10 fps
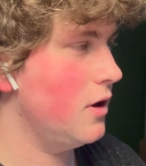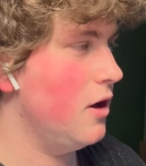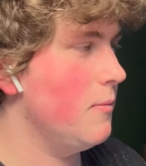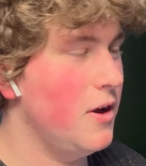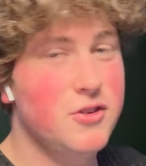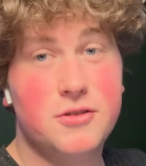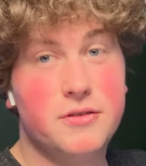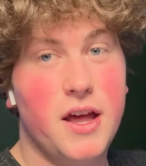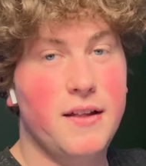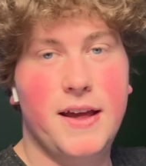Um, I
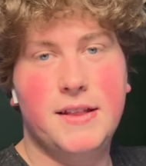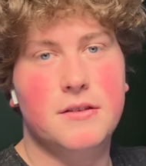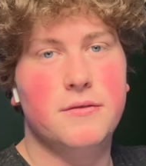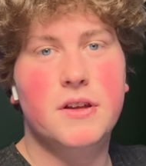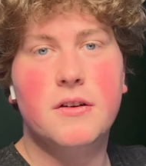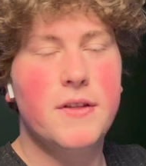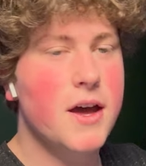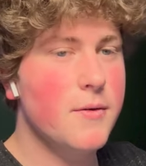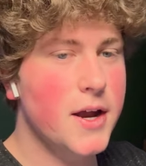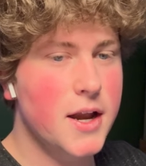just, I like the feel of
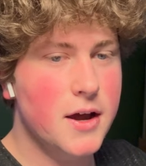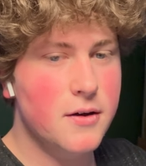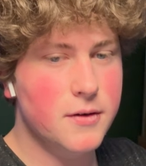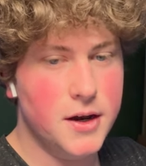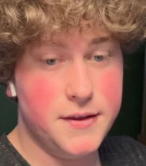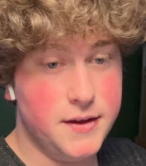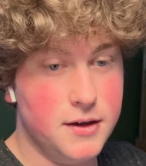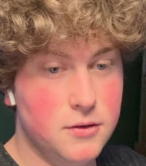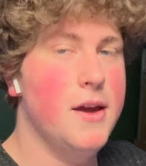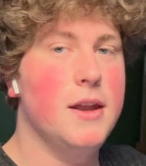that right now and I think
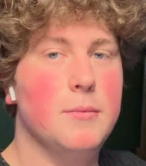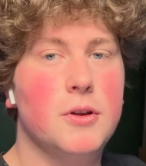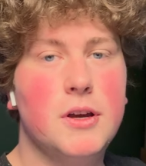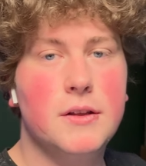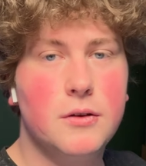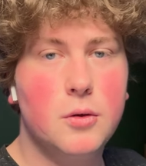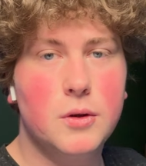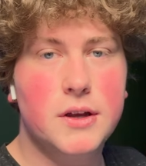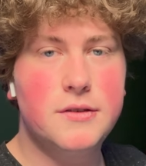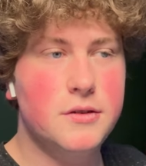it'll end up looking the coolest.